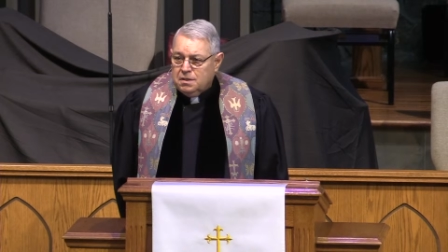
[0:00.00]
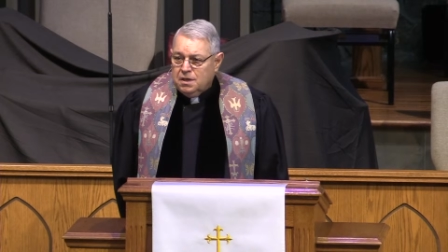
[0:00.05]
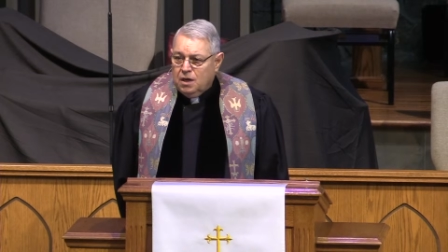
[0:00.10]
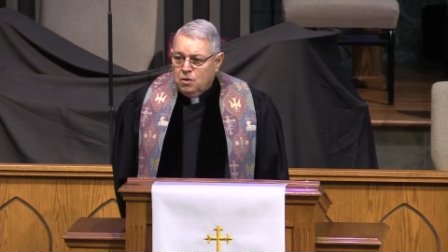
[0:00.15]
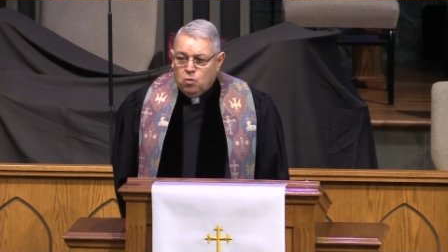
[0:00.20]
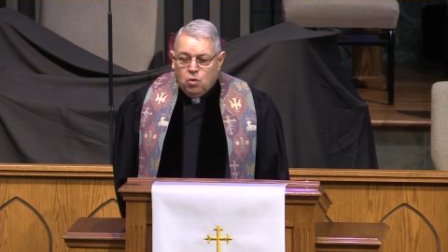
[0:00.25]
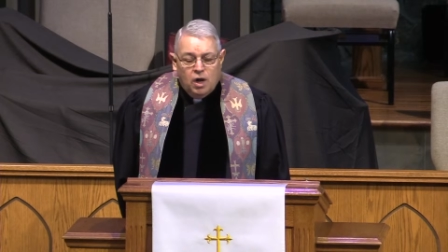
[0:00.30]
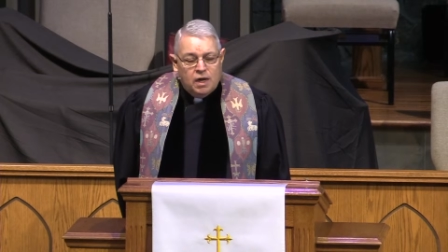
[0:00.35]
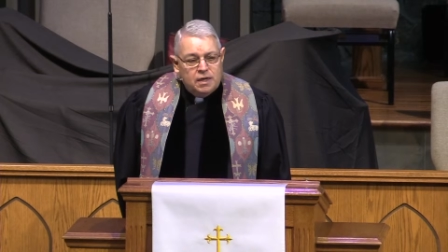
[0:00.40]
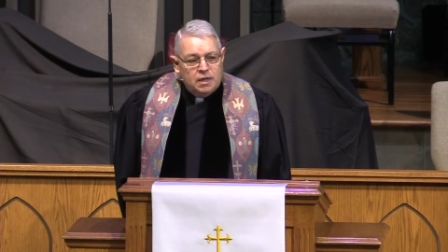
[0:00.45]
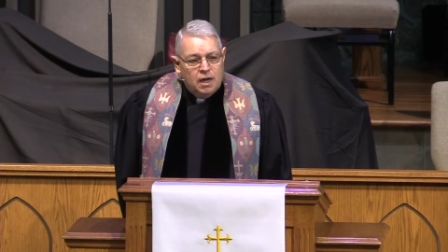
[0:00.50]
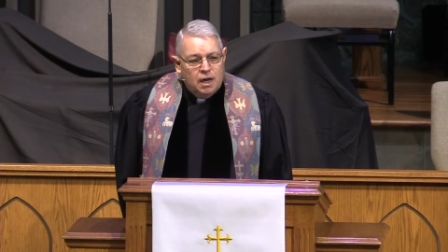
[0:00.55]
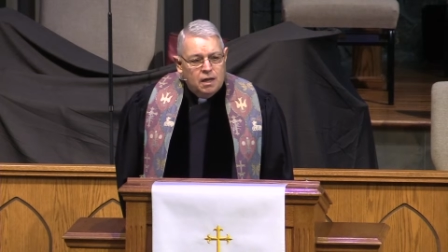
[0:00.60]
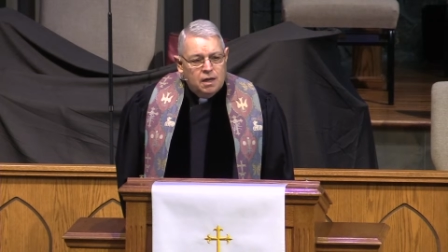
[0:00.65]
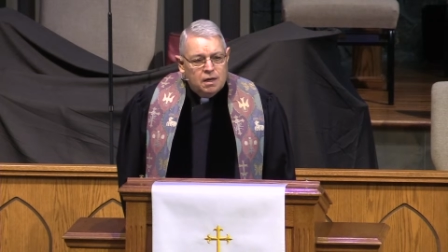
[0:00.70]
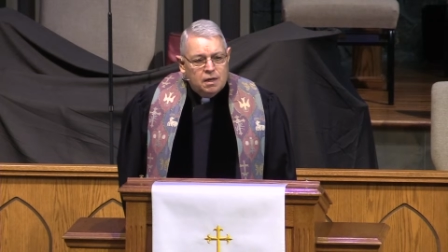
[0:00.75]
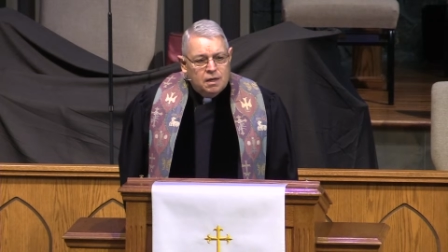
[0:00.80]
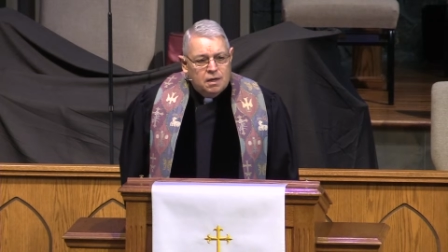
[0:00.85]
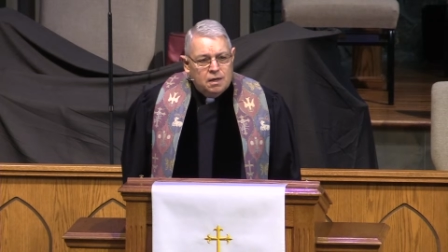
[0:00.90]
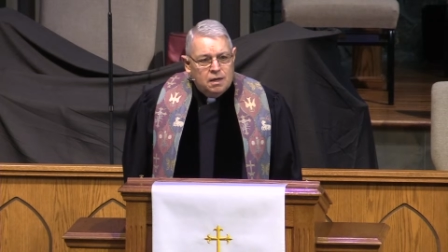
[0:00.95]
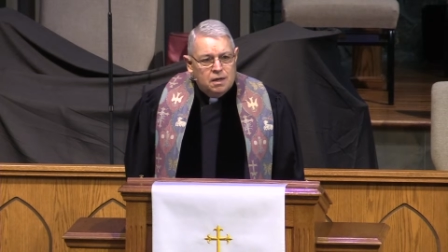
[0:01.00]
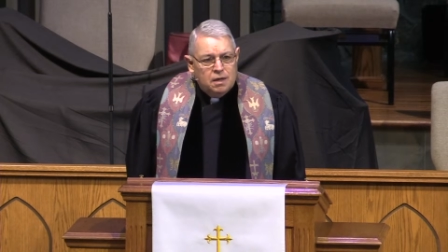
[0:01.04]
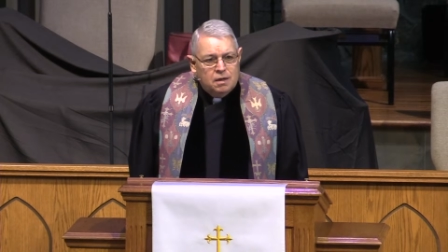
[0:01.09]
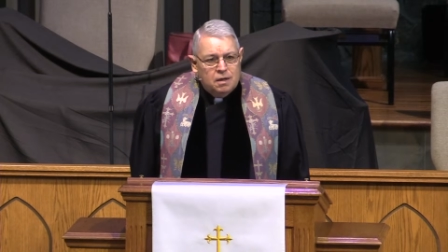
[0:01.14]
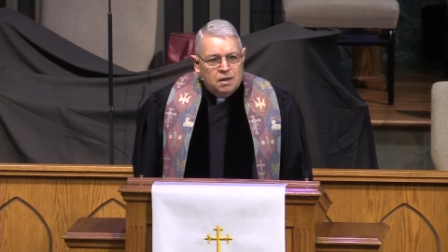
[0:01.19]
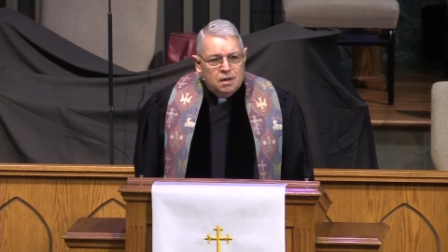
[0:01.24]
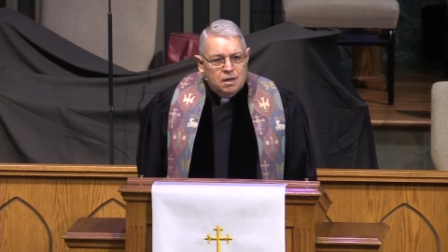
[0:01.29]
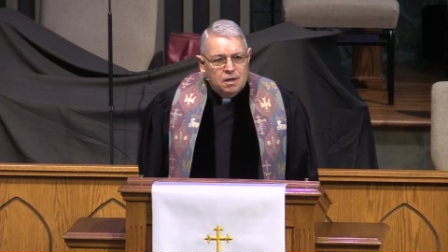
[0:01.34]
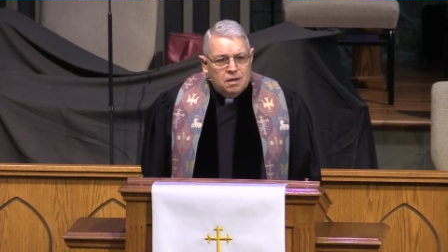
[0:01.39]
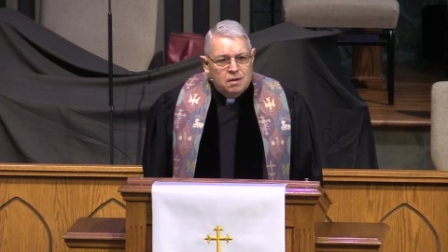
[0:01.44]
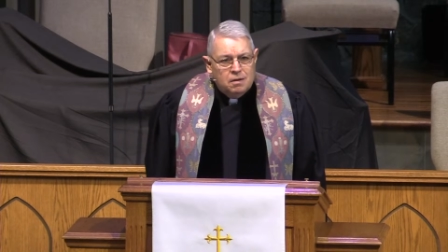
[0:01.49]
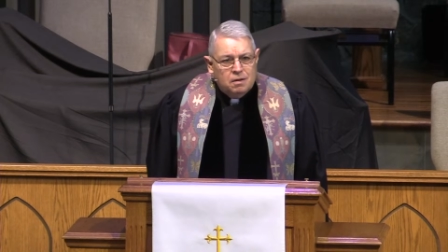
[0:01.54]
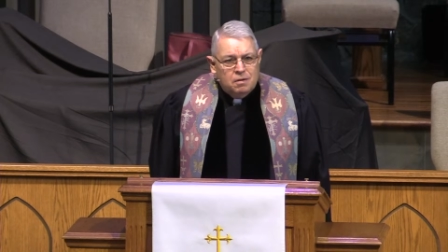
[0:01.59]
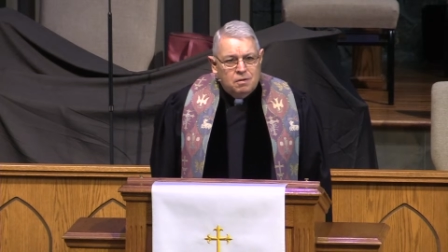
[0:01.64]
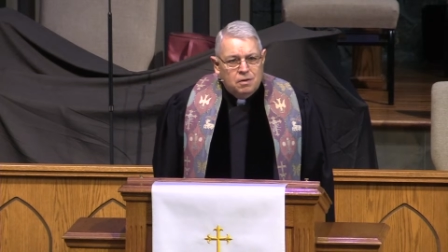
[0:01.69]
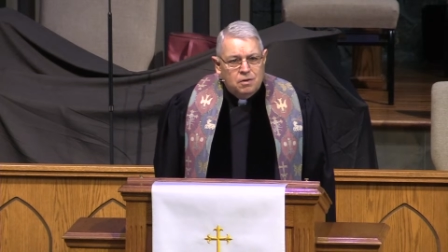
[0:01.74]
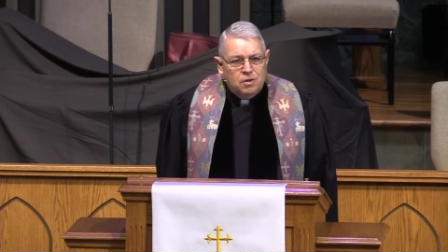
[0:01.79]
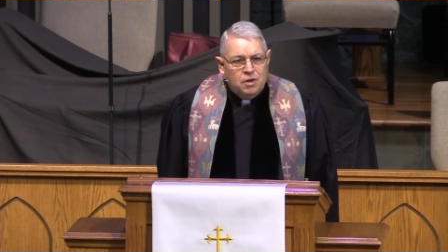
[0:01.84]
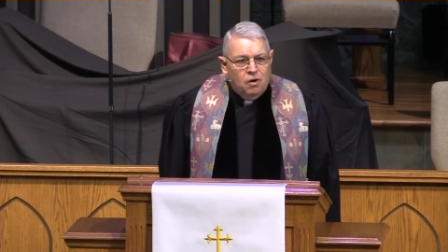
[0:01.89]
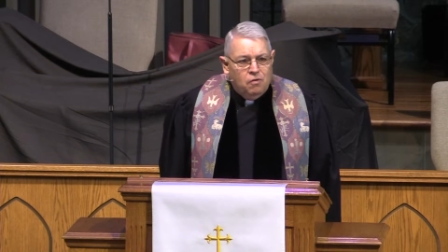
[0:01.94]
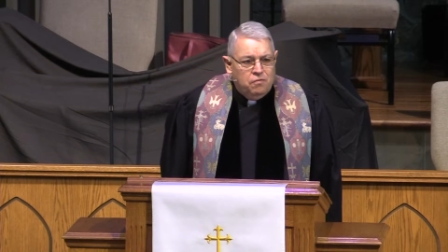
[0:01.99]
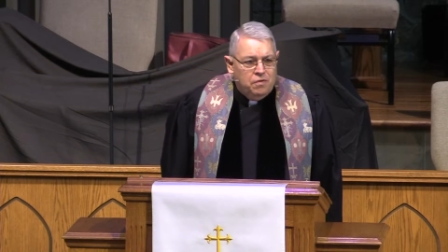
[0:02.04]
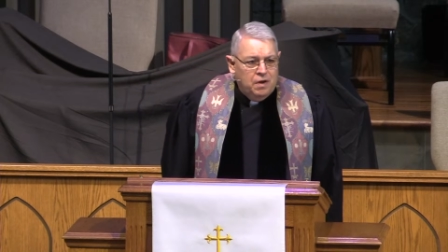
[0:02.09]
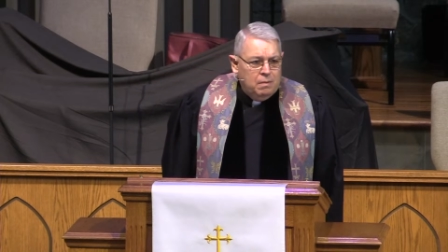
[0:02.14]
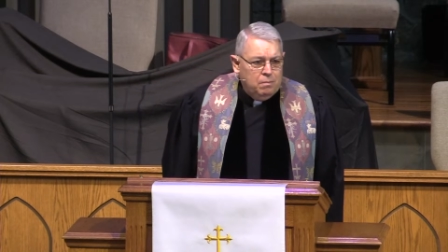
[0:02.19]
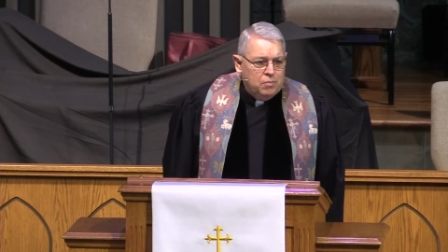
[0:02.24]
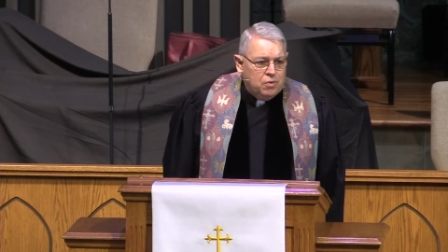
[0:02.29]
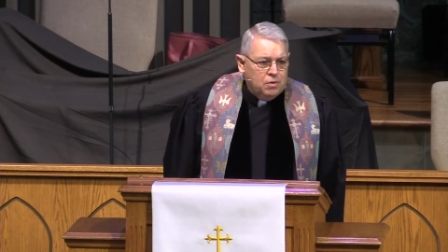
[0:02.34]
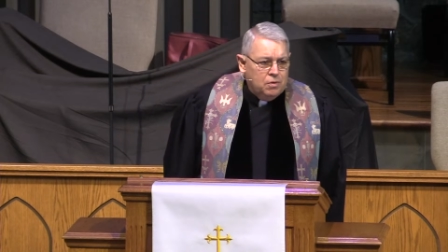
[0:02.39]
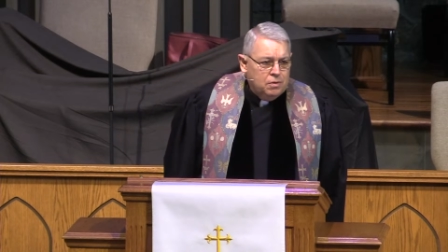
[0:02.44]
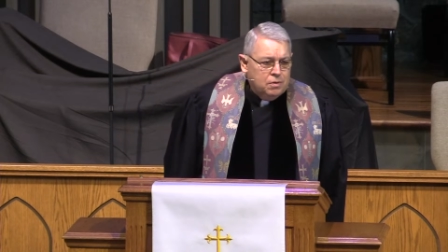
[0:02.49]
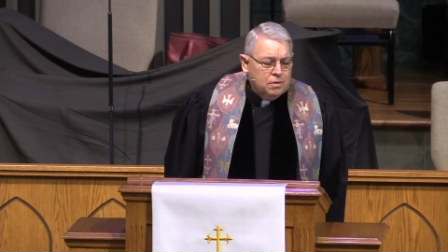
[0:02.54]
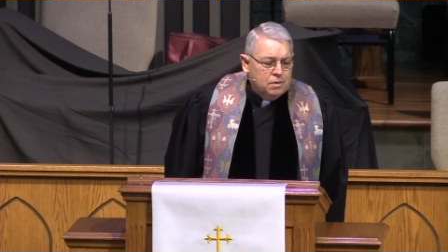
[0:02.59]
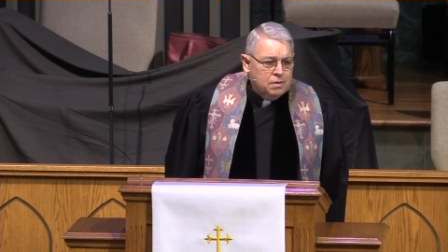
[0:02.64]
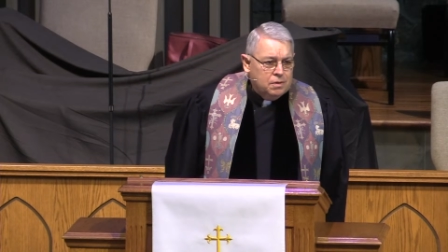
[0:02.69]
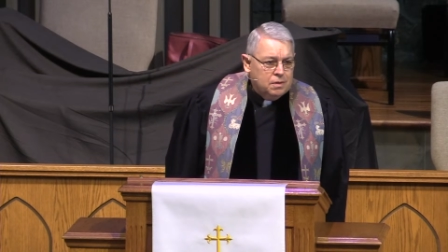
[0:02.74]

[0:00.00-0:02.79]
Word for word: And one November,